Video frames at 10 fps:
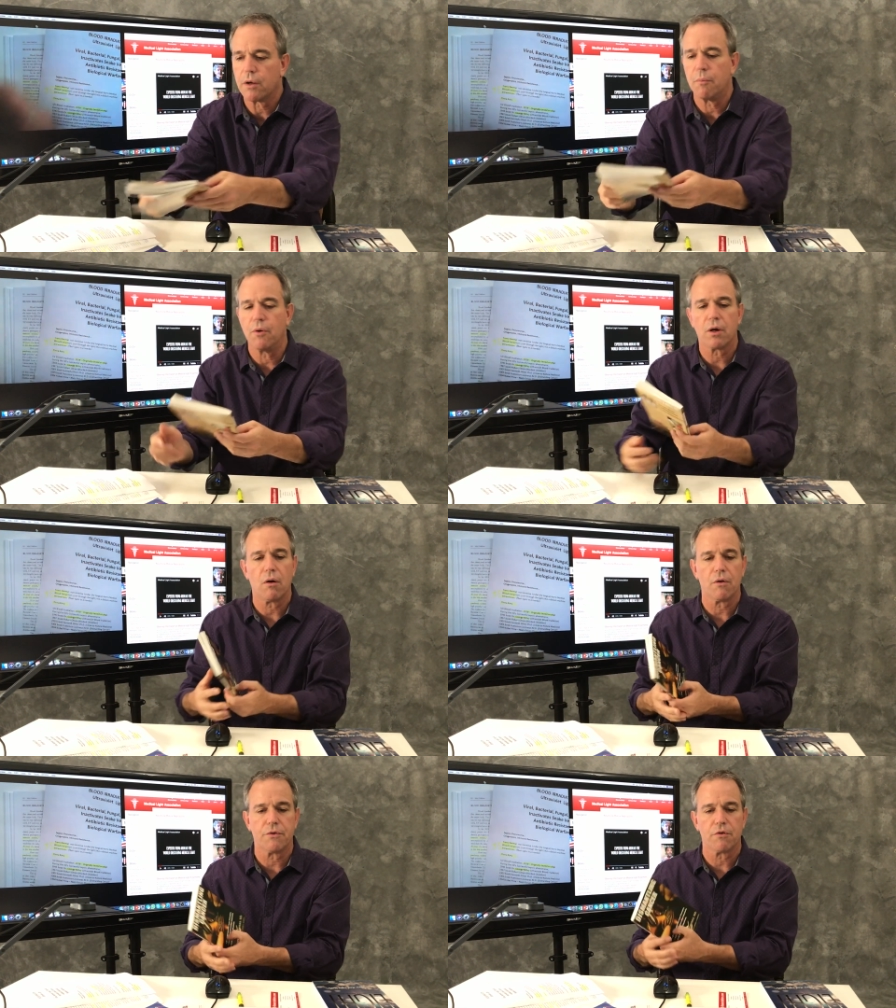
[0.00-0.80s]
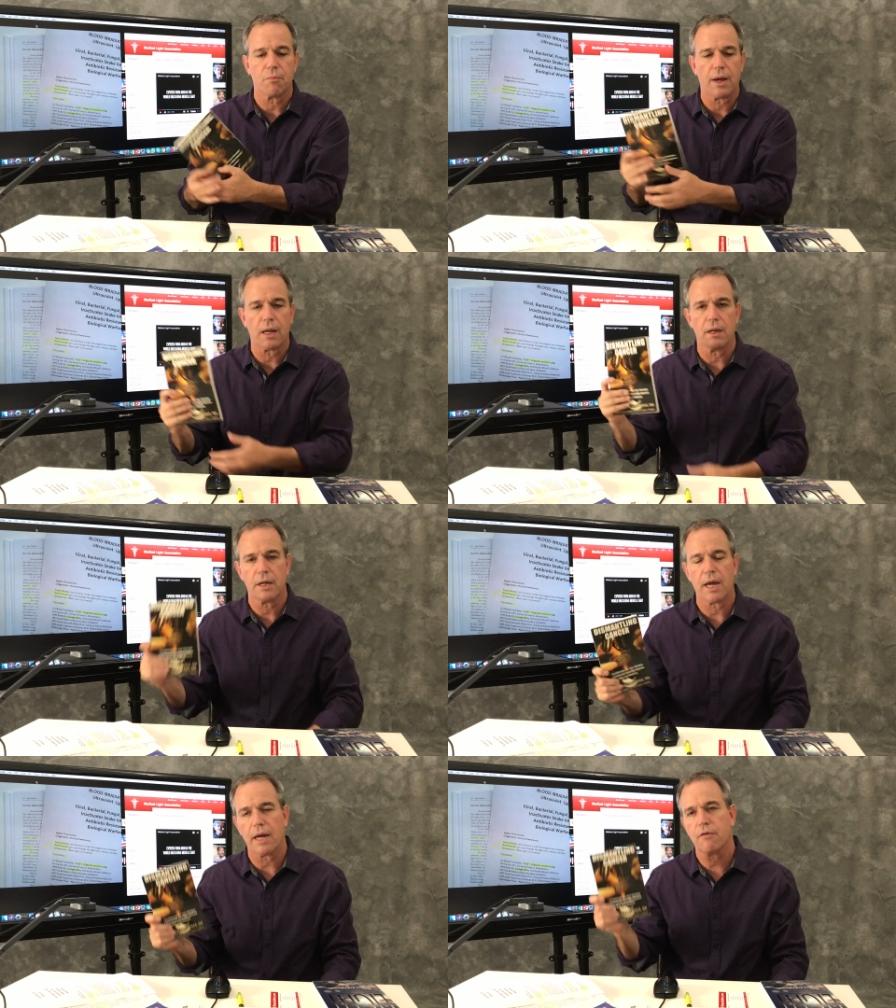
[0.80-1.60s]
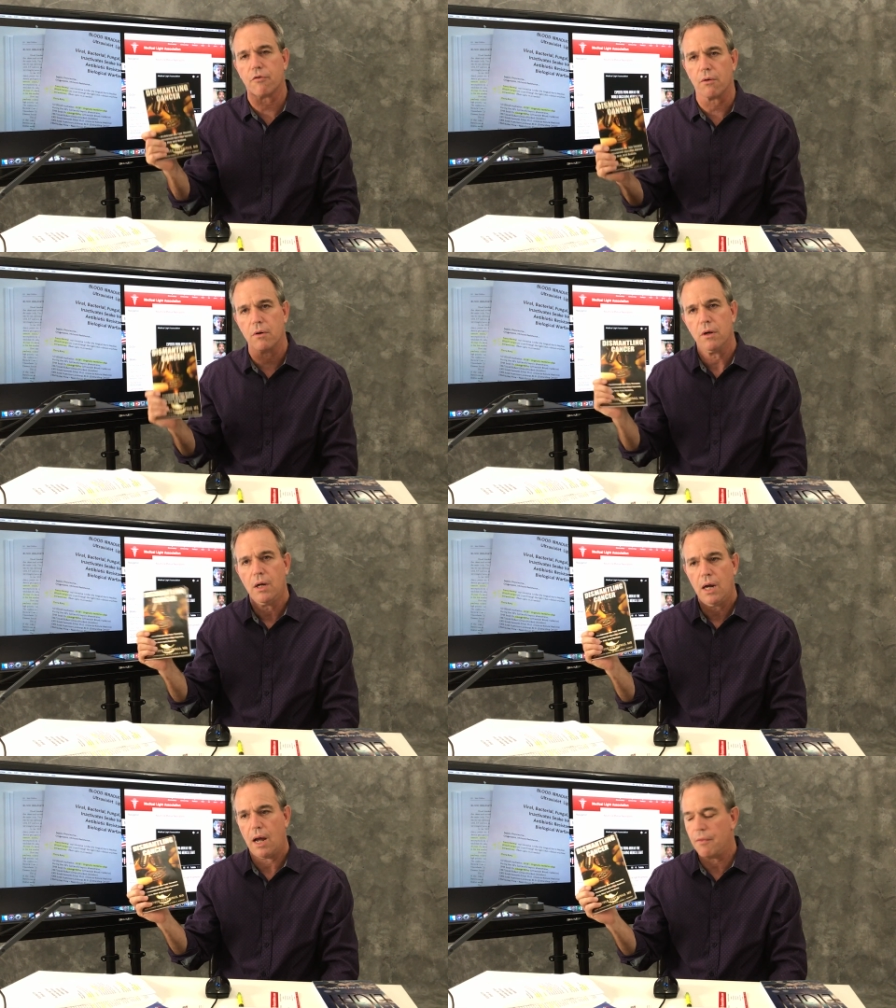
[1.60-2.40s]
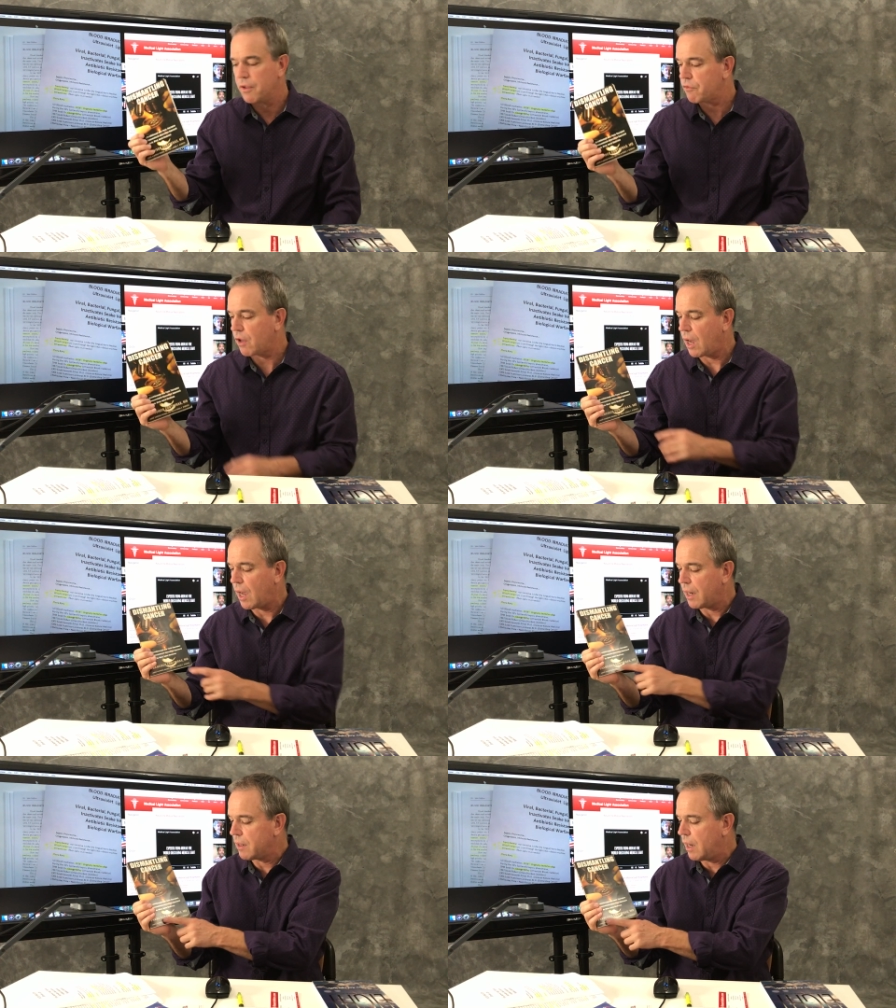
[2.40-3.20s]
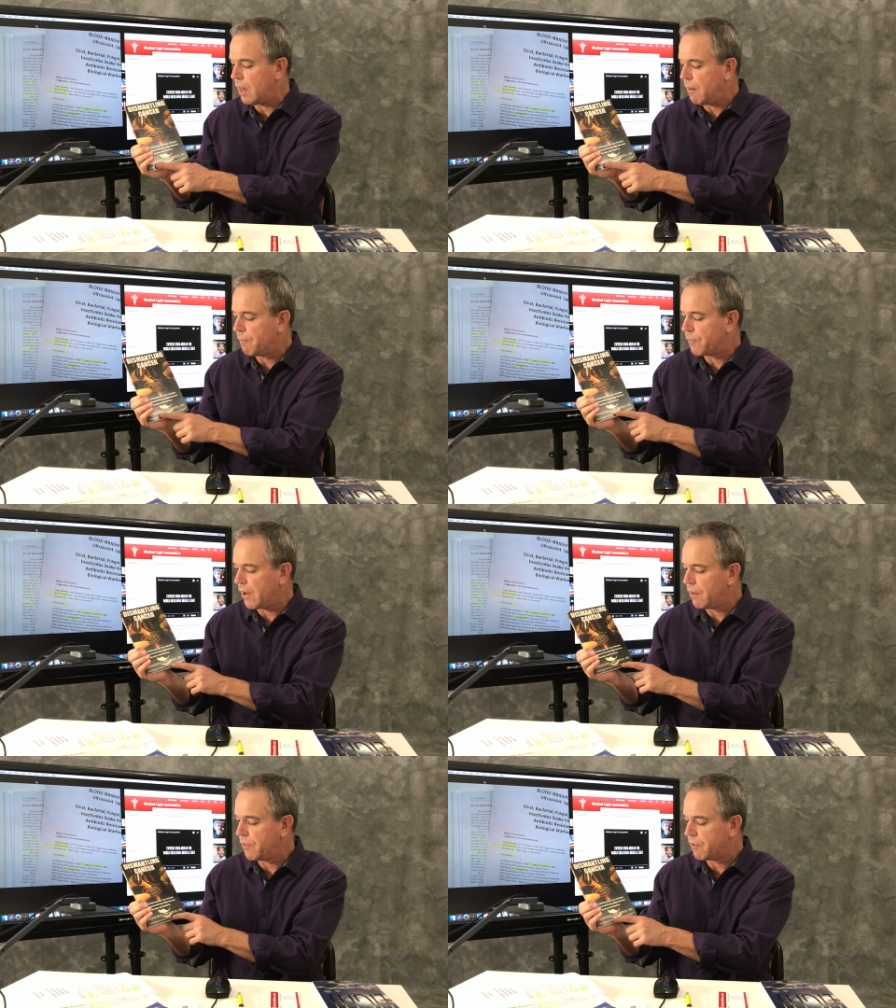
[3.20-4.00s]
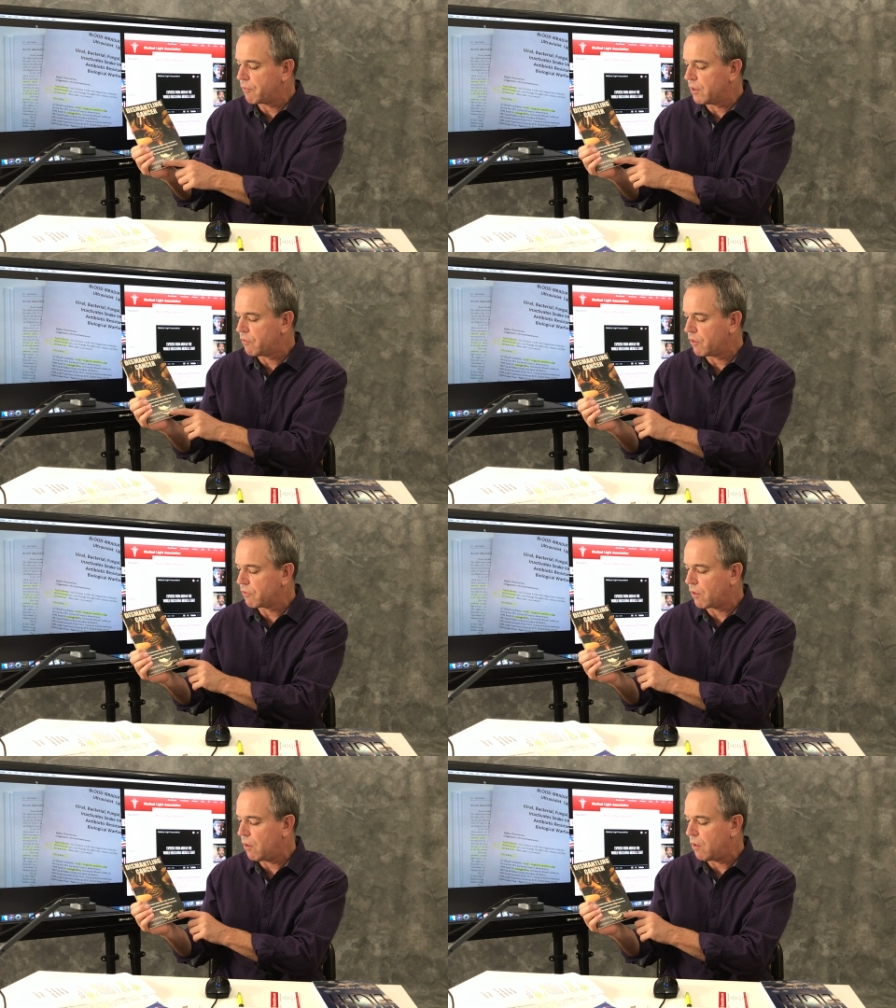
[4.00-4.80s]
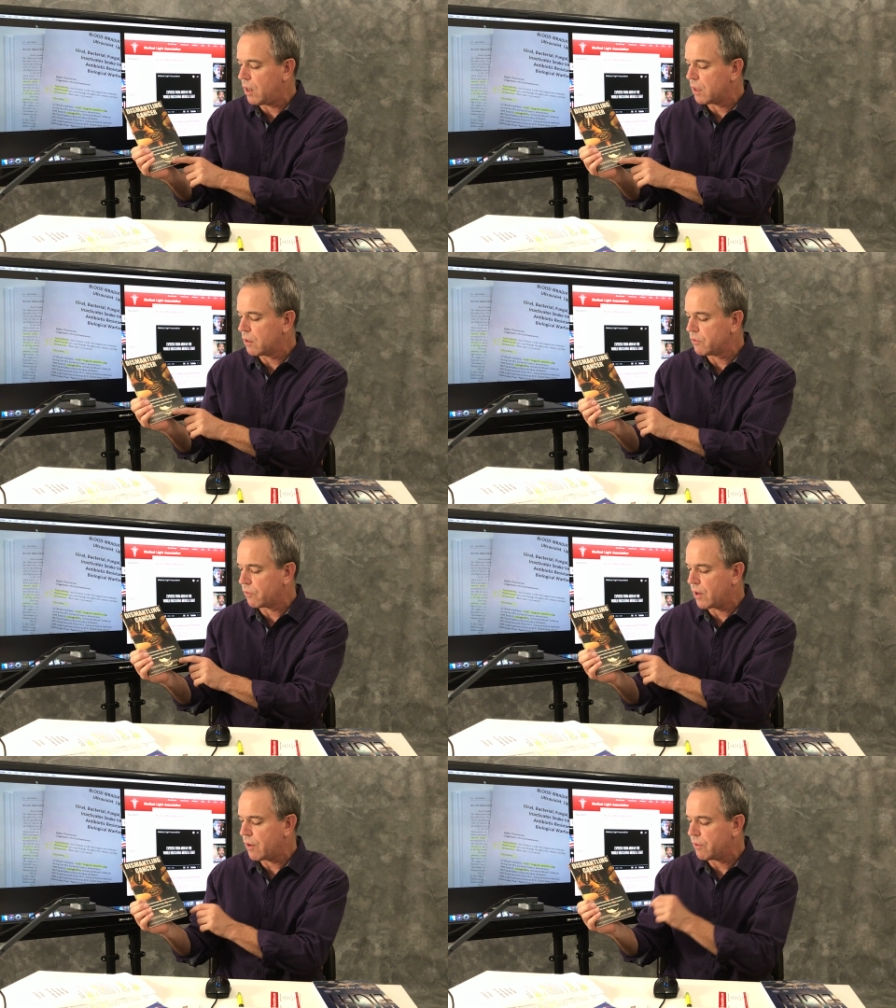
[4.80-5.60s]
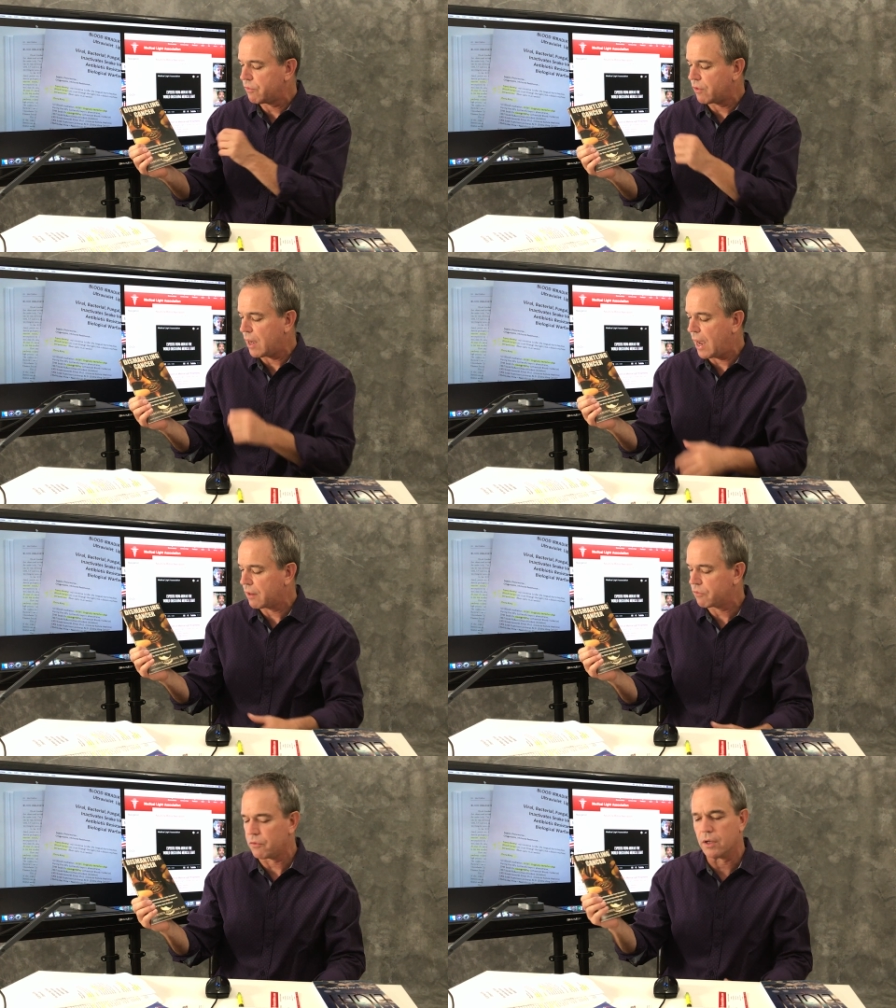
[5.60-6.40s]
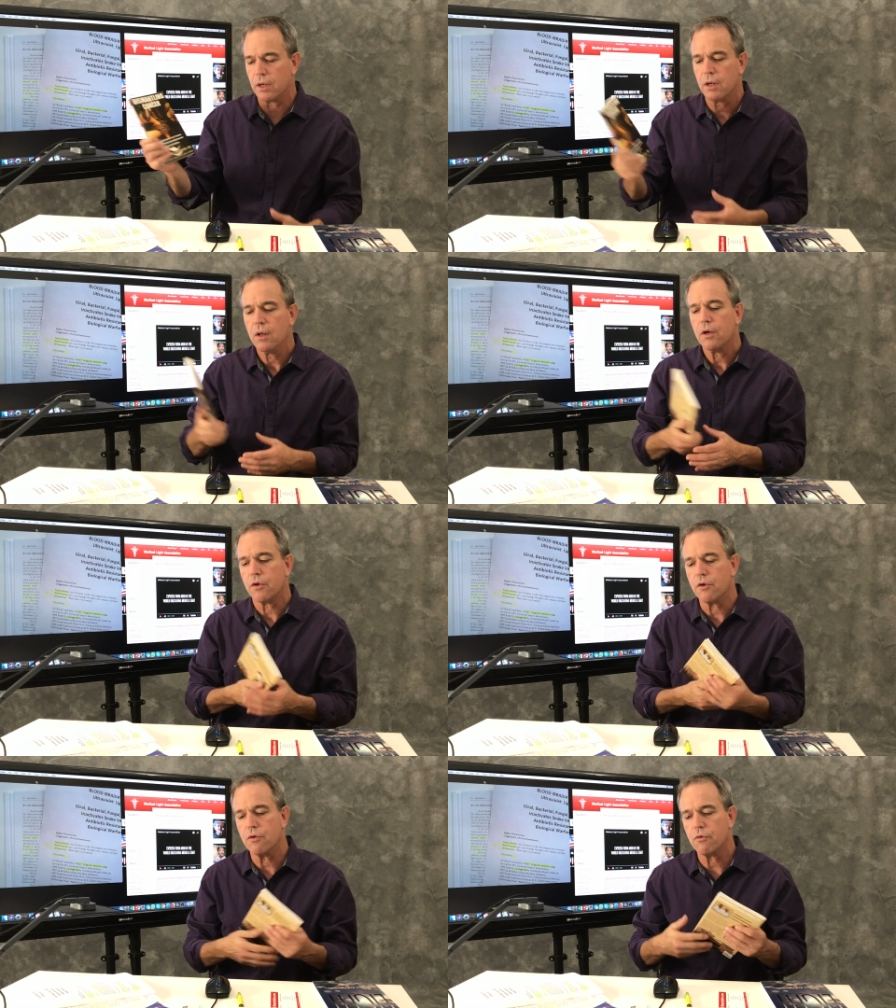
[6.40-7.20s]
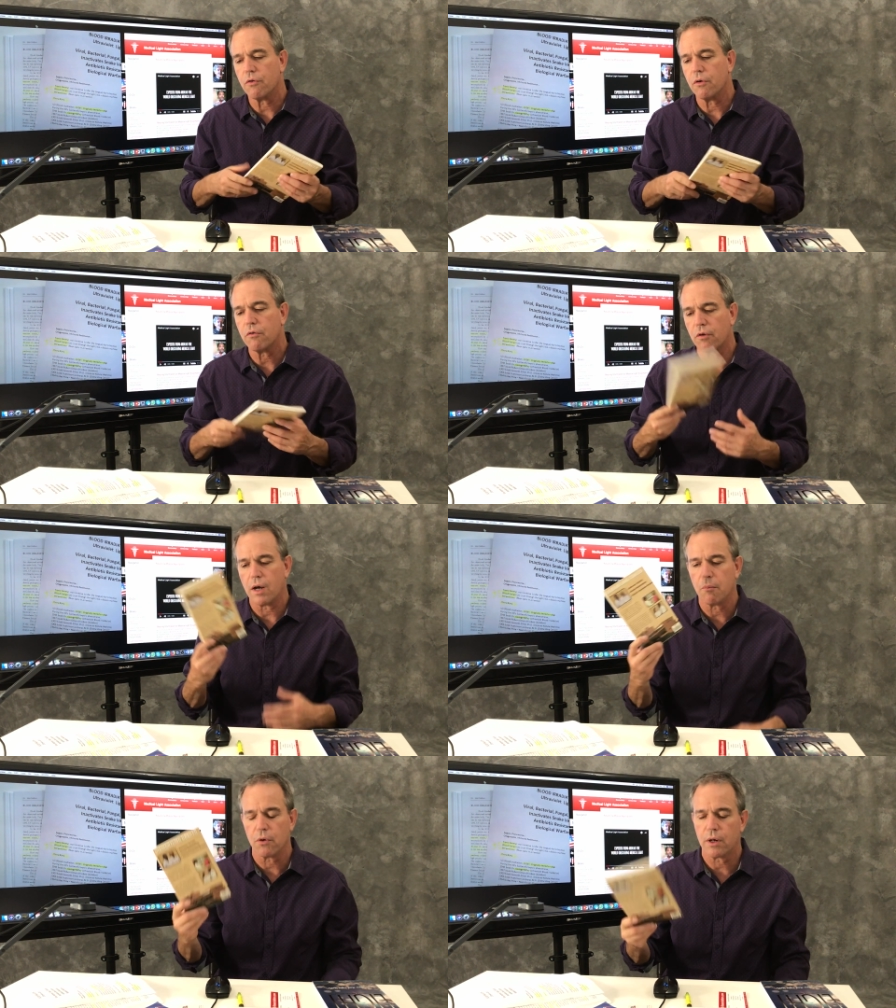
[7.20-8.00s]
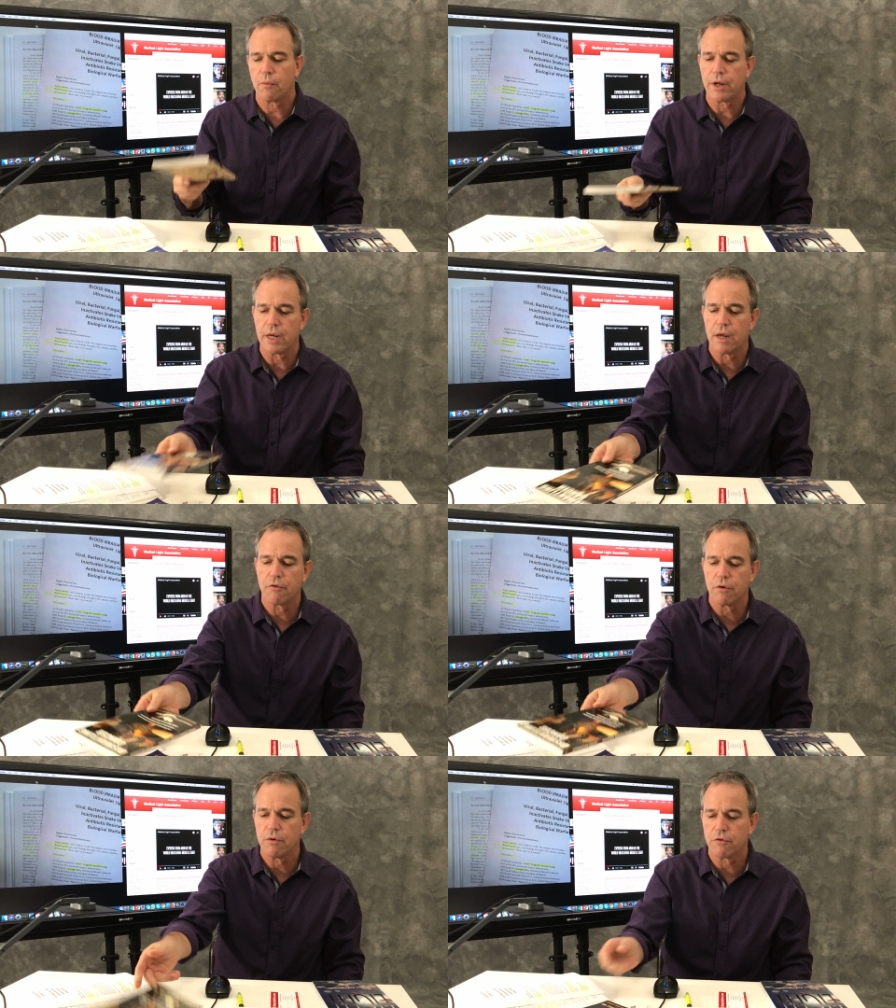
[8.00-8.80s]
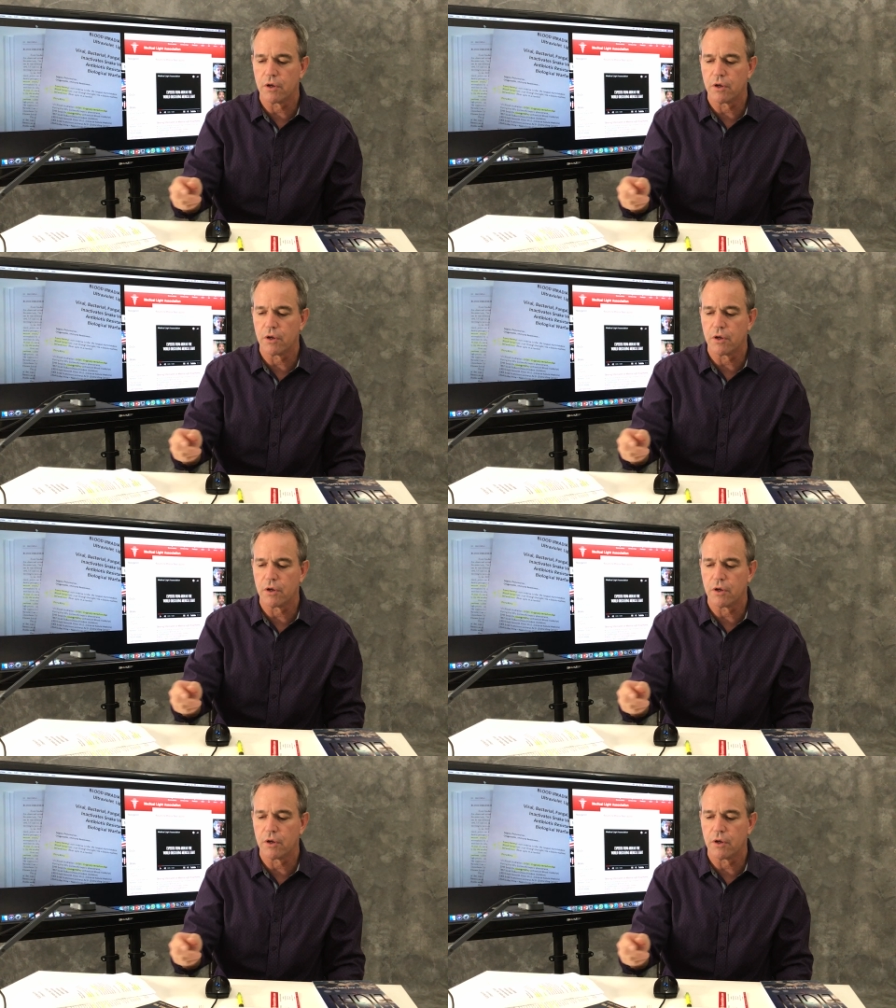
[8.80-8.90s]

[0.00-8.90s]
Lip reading: book called Dismantling Cancer. And this guy down there, Francisco Contreras, actually uses blood irradiation